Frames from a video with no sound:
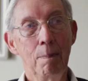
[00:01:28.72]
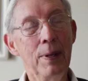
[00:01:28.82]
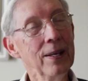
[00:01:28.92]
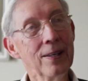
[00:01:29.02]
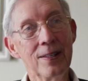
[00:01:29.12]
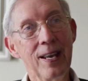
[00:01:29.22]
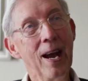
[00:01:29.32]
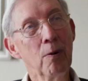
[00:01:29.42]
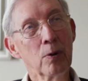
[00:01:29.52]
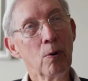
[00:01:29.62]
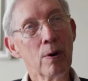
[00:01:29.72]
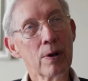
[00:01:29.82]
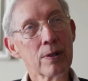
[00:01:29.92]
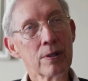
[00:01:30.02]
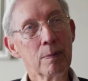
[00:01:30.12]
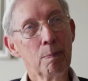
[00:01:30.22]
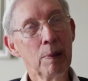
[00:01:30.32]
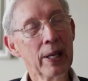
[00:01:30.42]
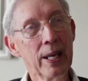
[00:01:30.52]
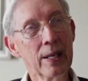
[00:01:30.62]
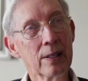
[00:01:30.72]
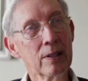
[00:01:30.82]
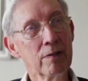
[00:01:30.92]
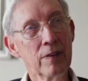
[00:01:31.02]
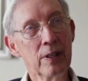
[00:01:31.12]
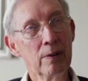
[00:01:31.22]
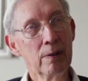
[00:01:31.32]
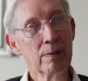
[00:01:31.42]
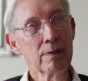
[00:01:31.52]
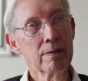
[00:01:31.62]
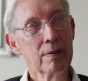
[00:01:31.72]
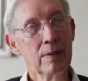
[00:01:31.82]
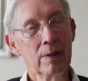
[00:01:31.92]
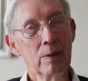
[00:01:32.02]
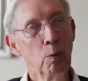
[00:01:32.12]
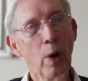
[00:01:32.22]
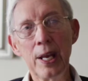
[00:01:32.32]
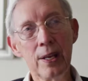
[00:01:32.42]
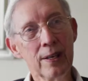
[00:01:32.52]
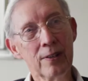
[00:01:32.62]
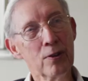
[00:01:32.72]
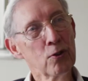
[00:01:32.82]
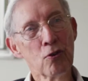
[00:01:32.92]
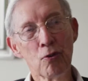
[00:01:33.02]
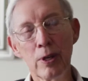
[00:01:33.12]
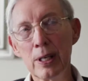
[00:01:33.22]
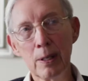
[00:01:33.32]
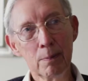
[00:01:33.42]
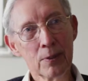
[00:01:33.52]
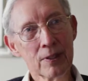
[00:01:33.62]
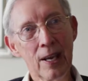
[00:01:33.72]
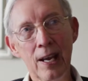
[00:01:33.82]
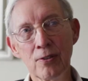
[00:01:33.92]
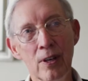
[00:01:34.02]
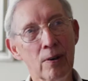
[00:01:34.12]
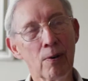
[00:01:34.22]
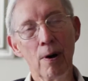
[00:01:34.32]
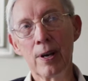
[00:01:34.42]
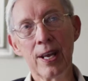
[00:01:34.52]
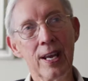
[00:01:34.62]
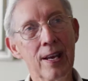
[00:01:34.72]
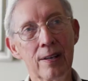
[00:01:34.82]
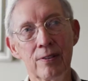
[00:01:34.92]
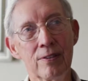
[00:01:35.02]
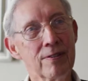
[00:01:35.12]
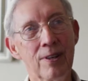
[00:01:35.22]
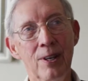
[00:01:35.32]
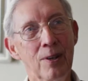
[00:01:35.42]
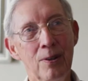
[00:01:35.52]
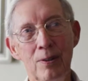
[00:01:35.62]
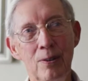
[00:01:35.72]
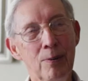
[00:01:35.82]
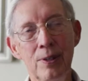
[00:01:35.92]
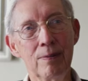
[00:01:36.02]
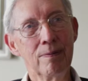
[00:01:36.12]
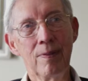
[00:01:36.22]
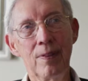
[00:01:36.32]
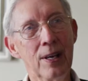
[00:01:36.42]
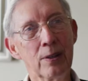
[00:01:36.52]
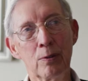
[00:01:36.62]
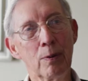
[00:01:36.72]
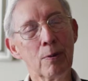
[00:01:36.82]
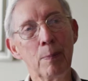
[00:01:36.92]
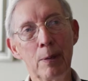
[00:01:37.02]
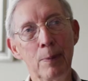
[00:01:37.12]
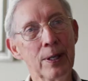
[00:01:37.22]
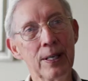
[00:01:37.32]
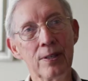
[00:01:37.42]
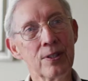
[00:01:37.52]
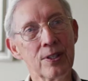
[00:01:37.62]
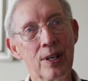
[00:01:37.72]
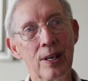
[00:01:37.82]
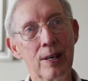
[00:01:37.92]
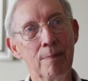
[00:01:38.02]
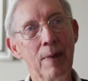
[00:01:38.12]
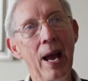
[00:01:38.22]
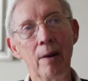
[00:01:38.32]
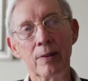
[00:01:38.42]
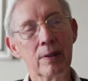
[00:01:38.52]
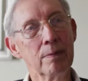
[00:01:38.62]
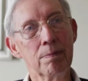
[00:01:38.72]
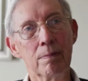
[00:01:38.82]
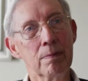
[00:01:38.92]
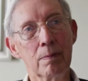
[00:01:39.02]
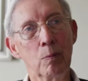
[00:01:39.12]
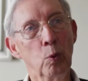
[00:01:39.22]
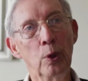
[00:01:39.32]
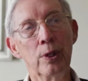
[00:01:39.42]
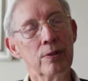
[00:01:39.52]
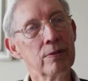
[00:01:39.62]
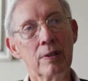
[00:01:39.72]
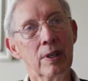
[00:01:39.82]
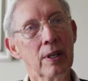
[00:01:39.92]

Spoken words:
being in the outdoors, playing in the fields, wading in the streams, catching crawdads, doing things with my buddies out in the woods.